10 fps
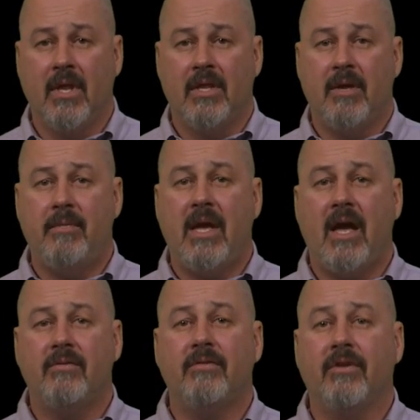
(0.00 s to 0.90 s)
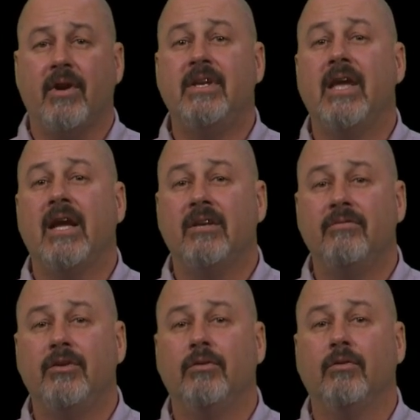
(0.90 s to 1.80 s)
They may have a very negative
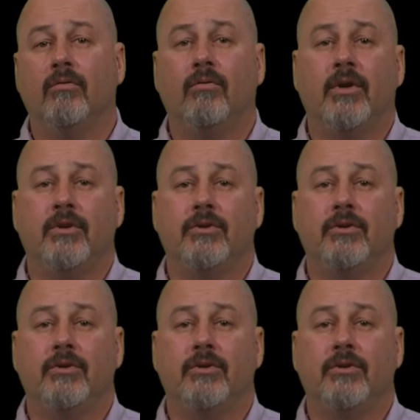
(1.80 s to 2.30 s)
view of what you're